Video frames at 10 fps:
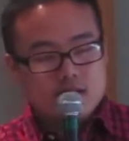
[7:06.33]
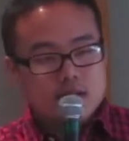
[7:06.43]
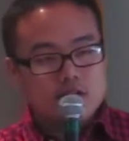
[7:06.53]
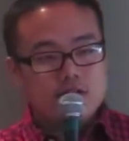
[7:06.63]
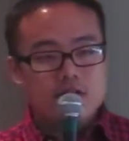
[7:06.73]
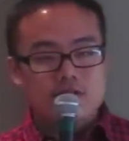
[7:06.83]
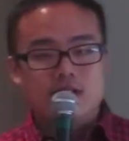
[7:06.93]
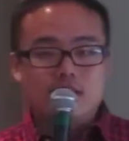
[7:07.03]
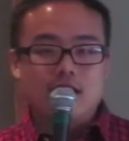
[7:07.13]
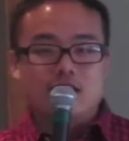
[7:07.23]
You know
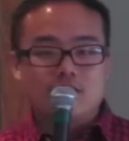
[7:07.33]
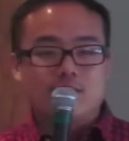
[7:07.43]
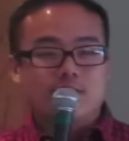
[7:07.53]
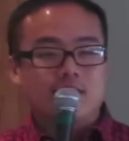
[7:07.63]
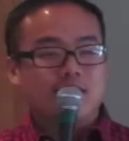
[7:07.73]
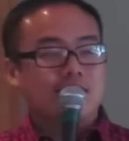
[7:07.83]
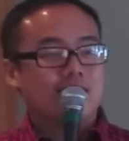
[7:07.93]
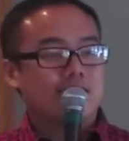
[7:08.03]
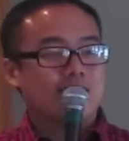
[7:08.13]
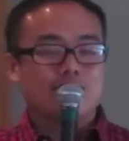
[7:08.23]
even like even with
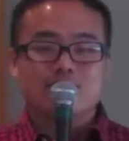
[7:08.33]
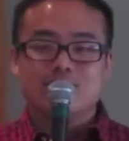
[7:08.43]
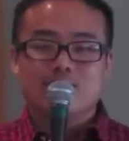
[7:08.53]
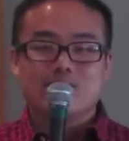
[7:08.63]
like. Uh,